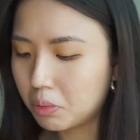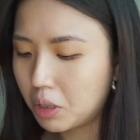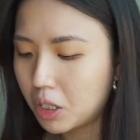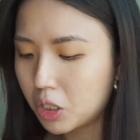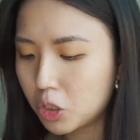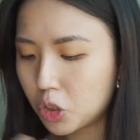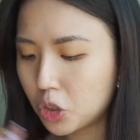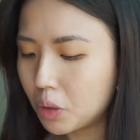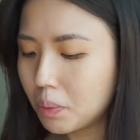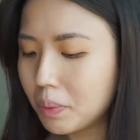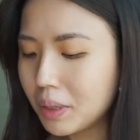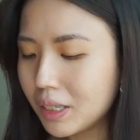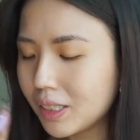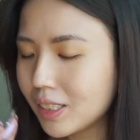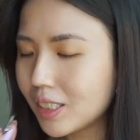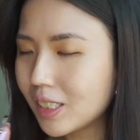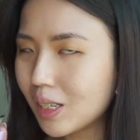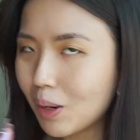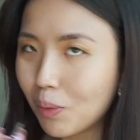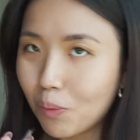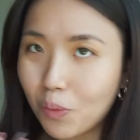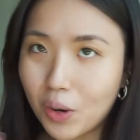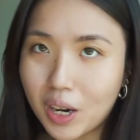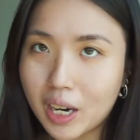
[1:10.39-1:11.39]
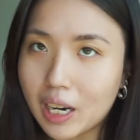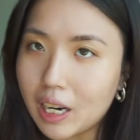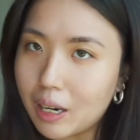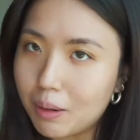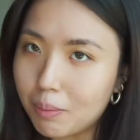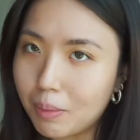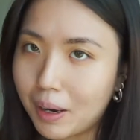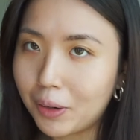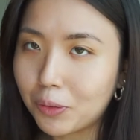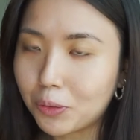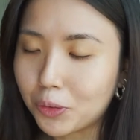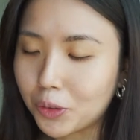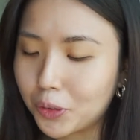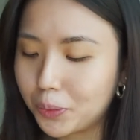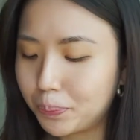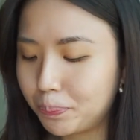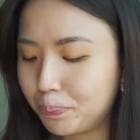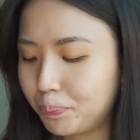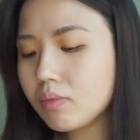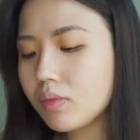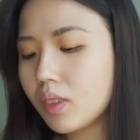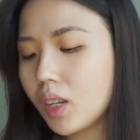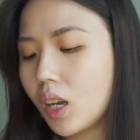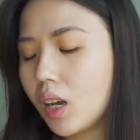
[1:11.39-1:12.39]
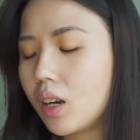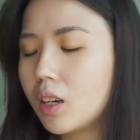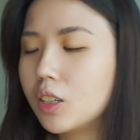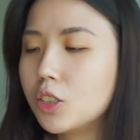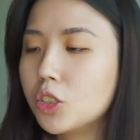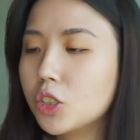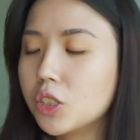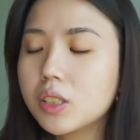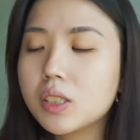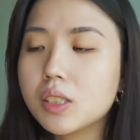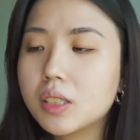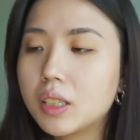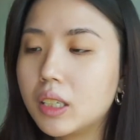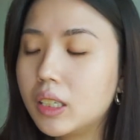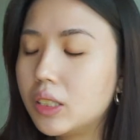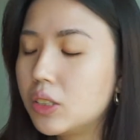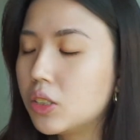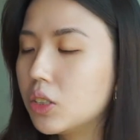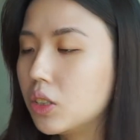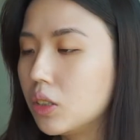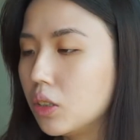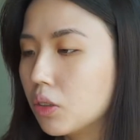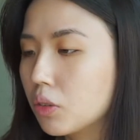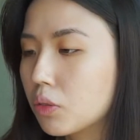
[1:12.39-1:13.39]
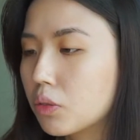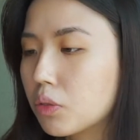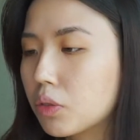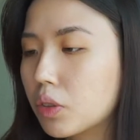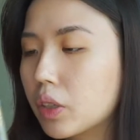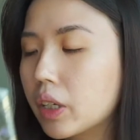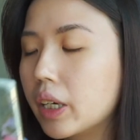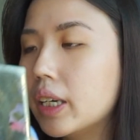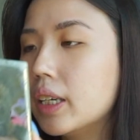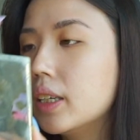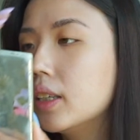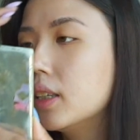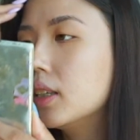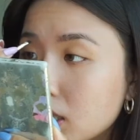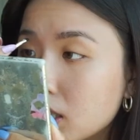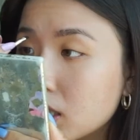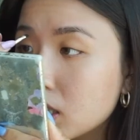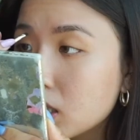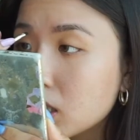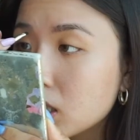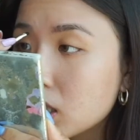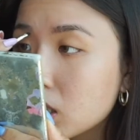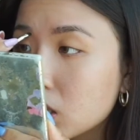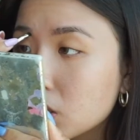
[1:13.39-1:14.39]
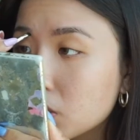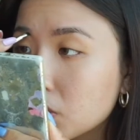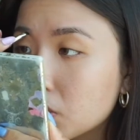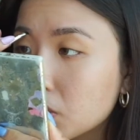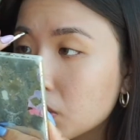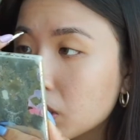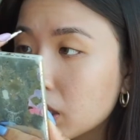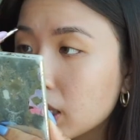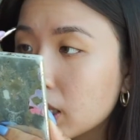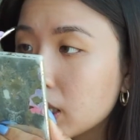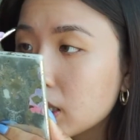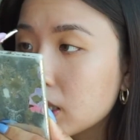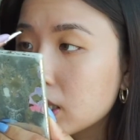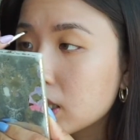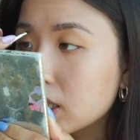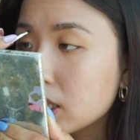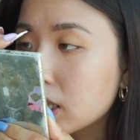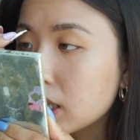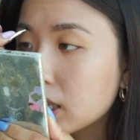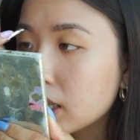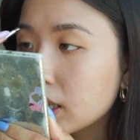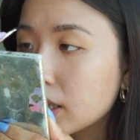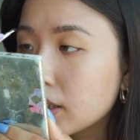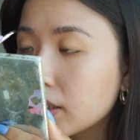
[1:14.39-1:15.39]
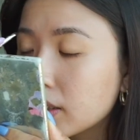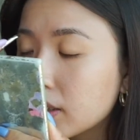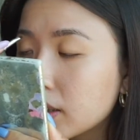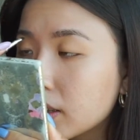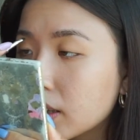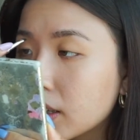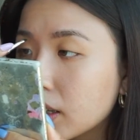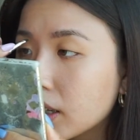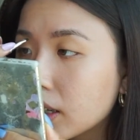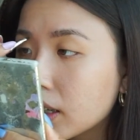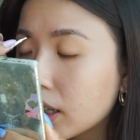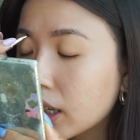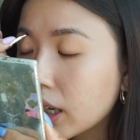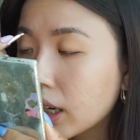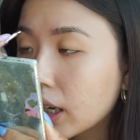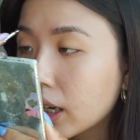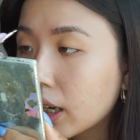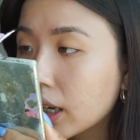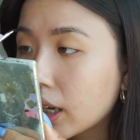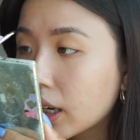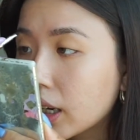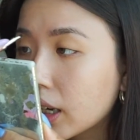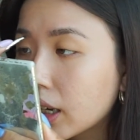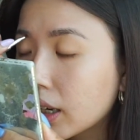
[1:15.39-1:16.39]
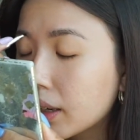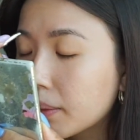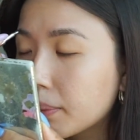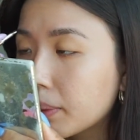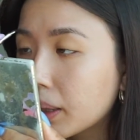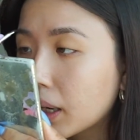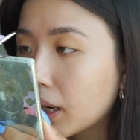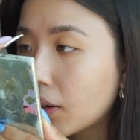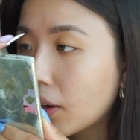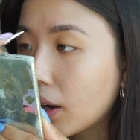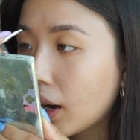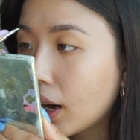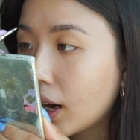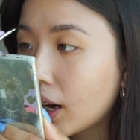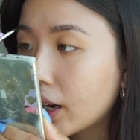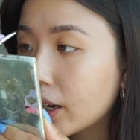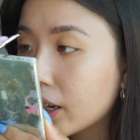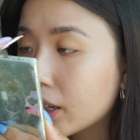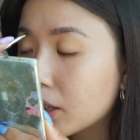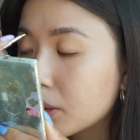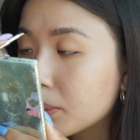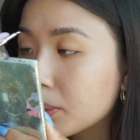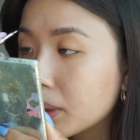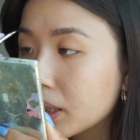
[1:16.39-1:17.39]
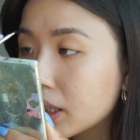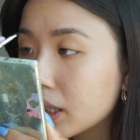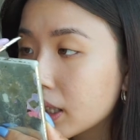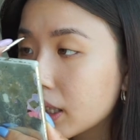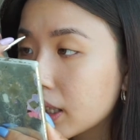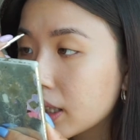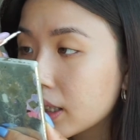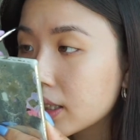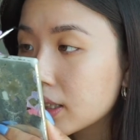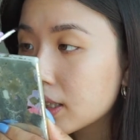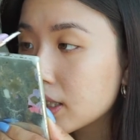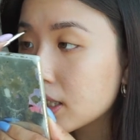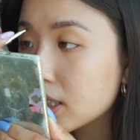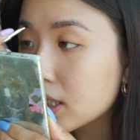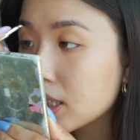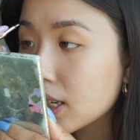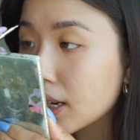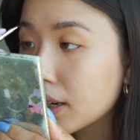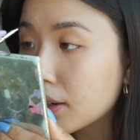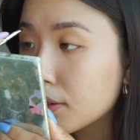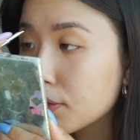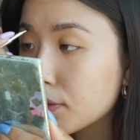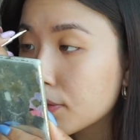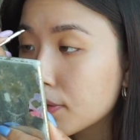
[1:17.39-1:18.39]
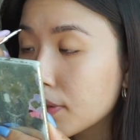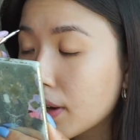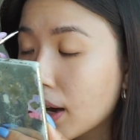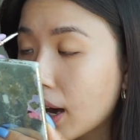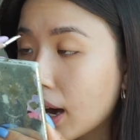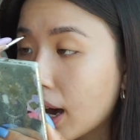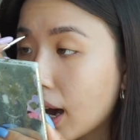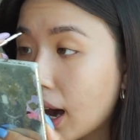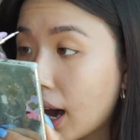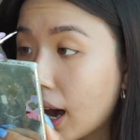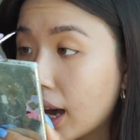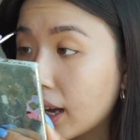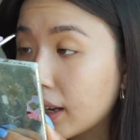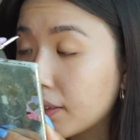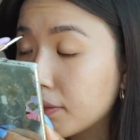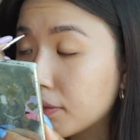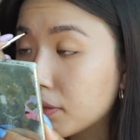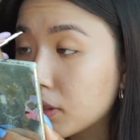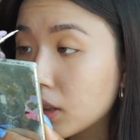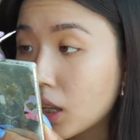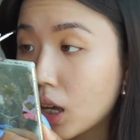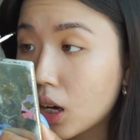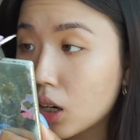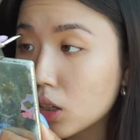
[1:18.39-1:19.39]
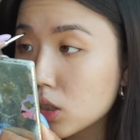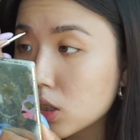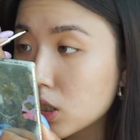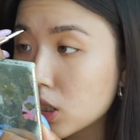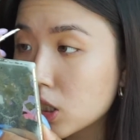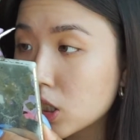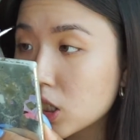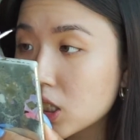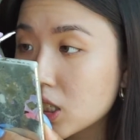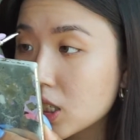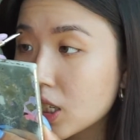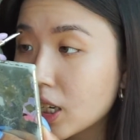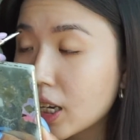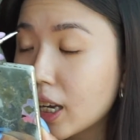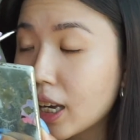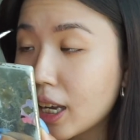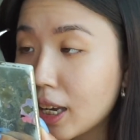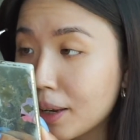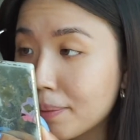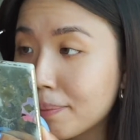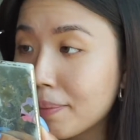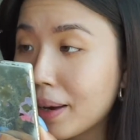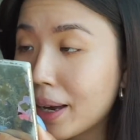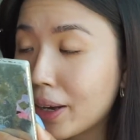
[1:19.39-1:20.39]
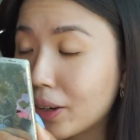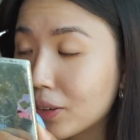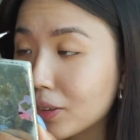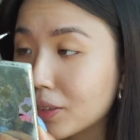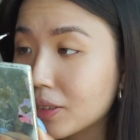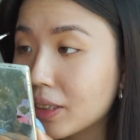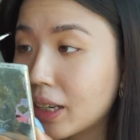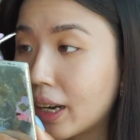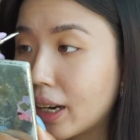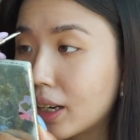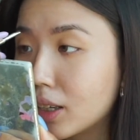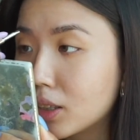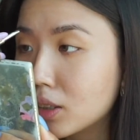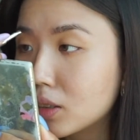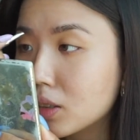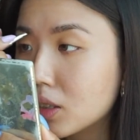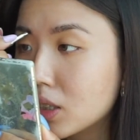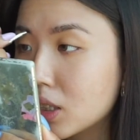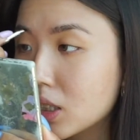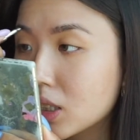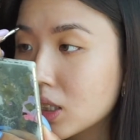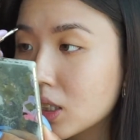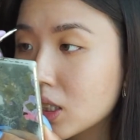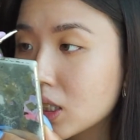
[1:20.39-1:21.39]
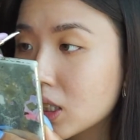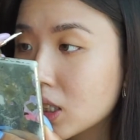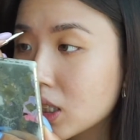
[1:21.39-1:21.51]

It should be somewhere in my room. I just need to look for it. It's crazy thinking about how many stuff I've lost in my own house.